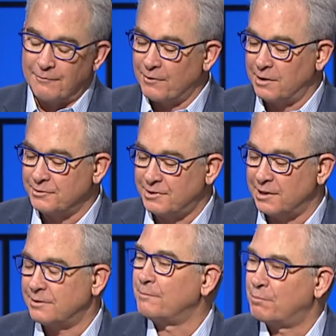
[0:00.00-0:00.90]
friend who
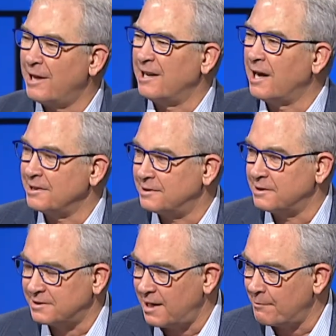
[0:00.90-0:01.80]
says, to play nice in the
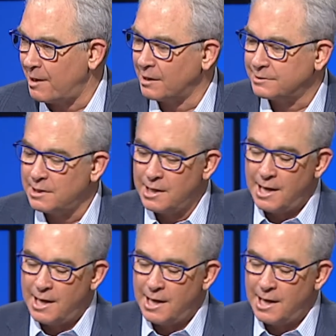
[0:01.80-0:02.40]
sandbox.